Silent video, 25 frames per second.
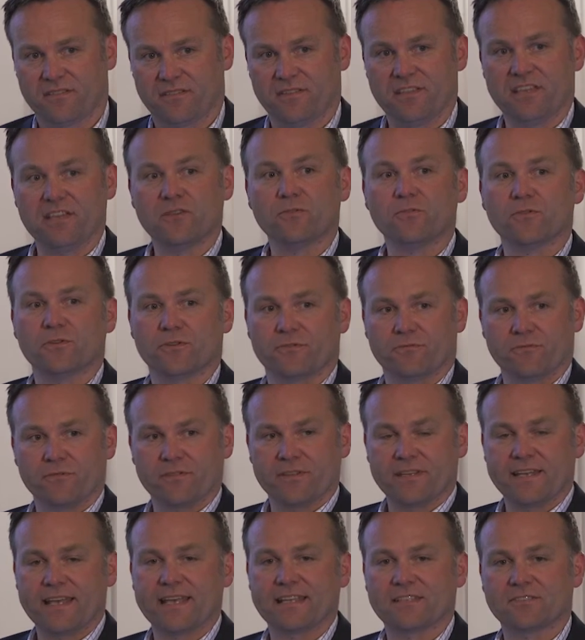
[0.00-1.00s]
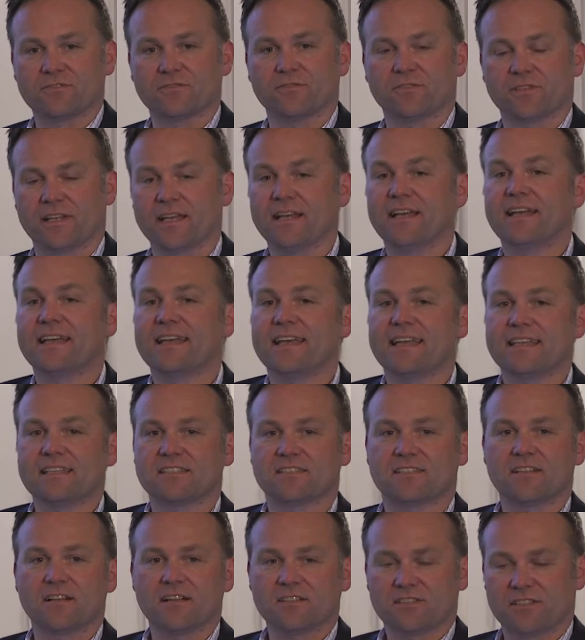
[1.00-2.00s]
the order or the next order. It's
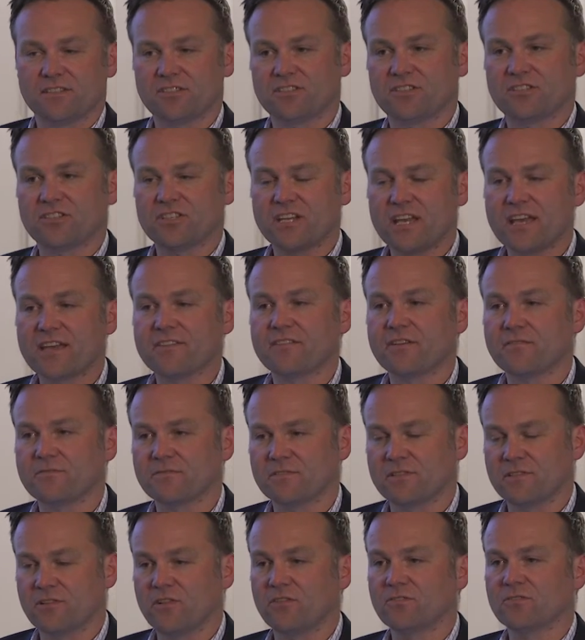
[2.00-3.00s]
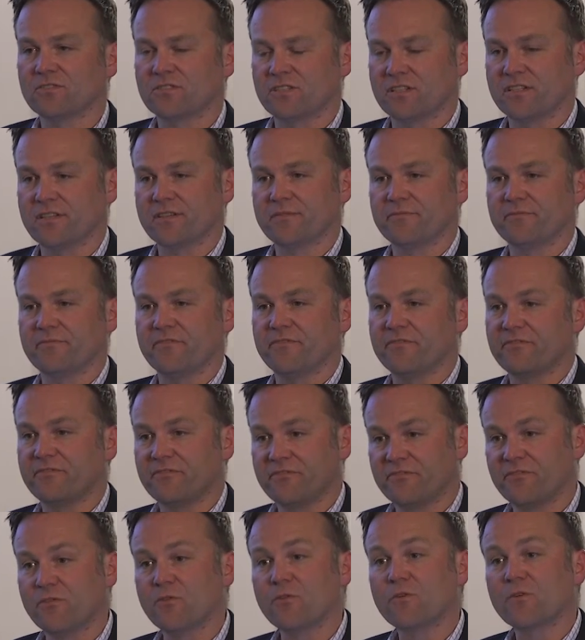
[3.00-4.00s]
starting to share those long-term
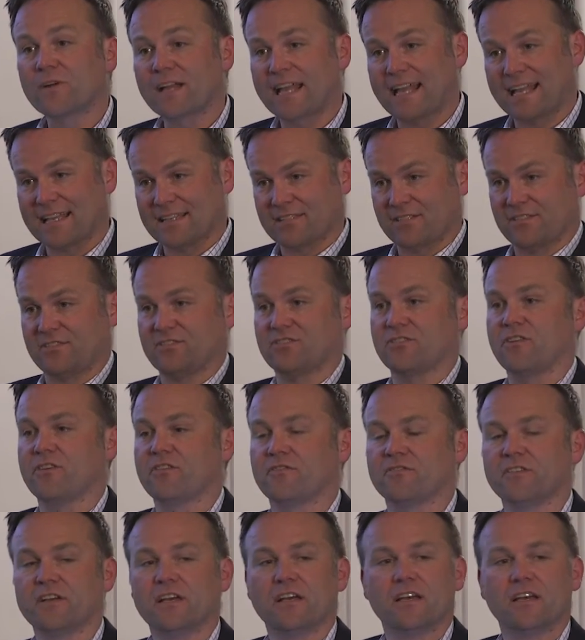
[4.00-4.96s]
forecasts of